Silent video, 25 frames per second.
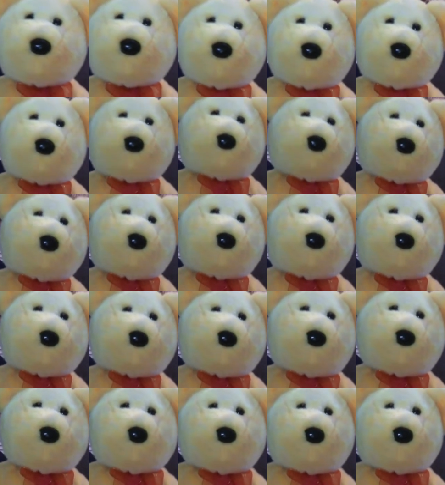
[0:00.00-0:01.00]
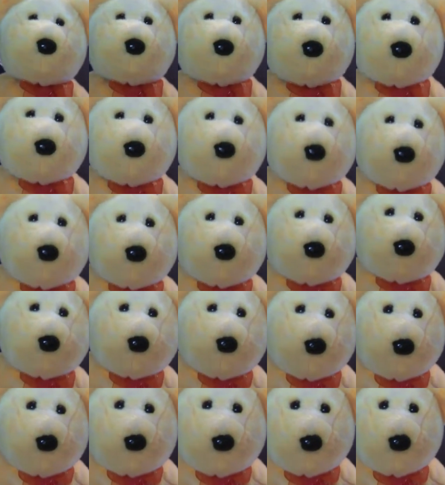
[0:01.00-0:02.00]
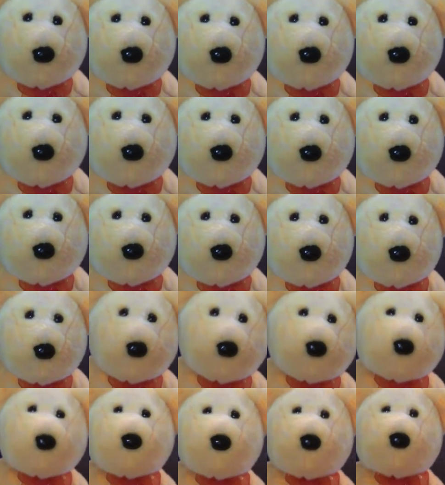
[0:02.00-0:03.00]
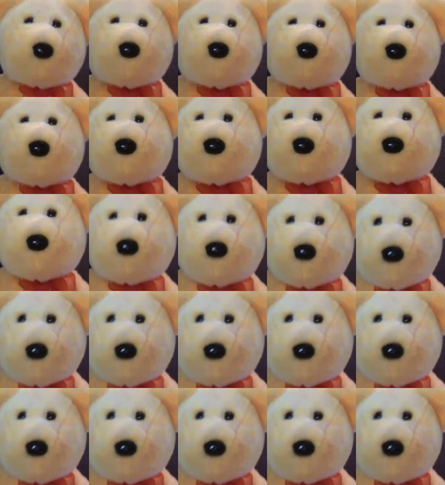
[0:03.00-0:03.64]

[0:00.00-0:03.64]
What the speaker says: Yeah, I was trying to give you grief, but I think